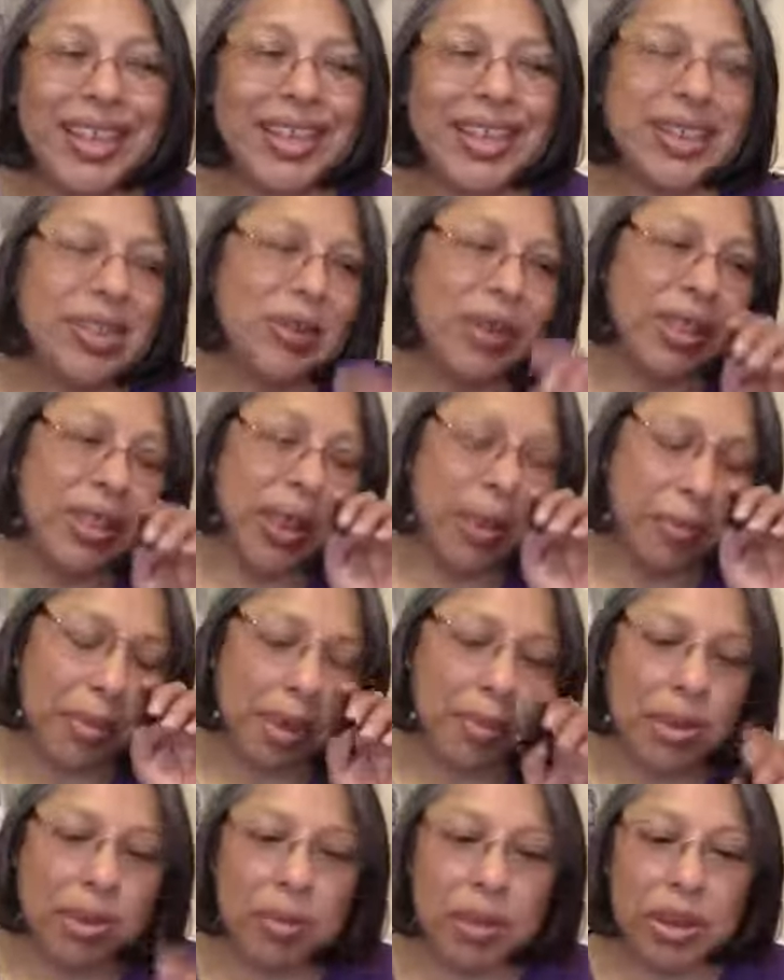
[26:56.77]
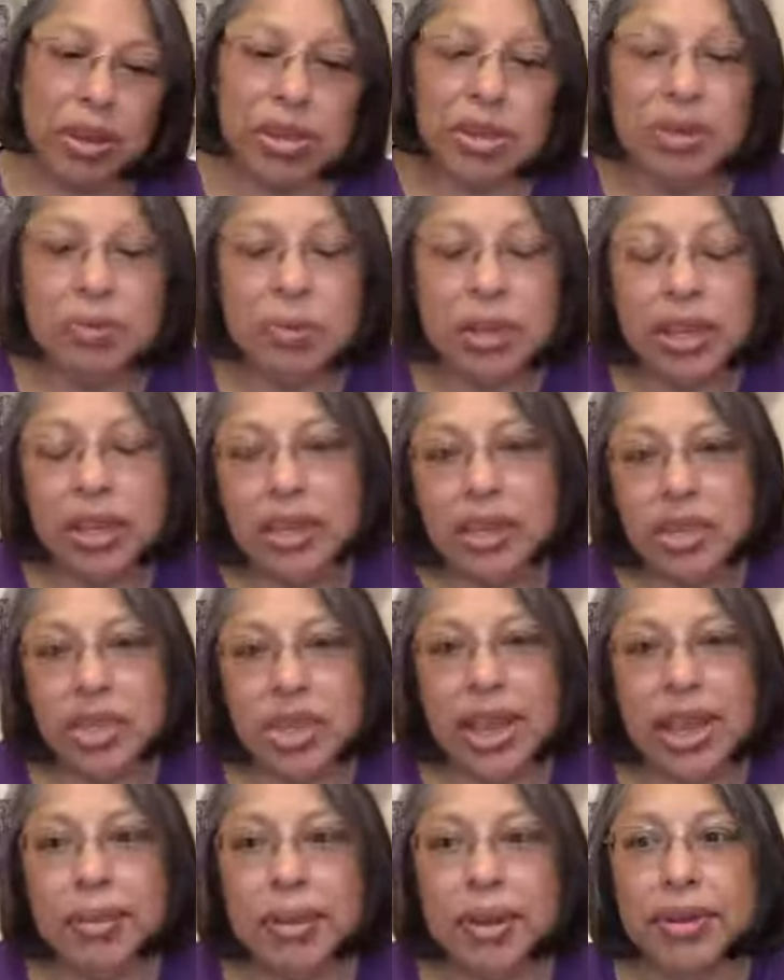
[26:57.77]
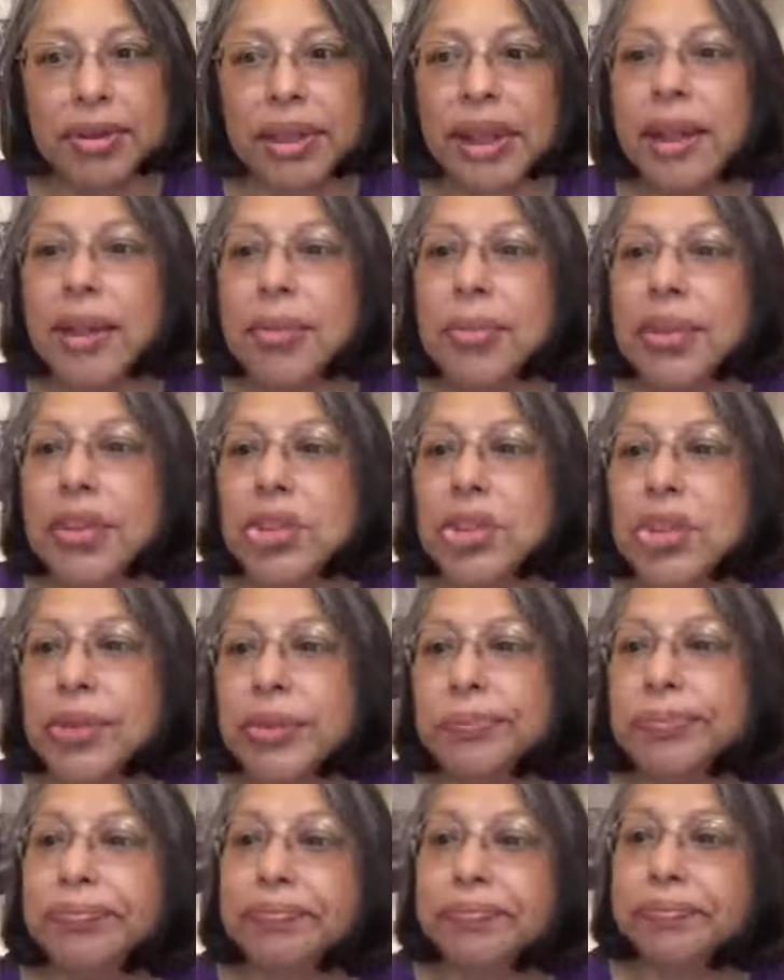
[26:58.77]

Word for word: So I thought maybe we could chat about that a bit too.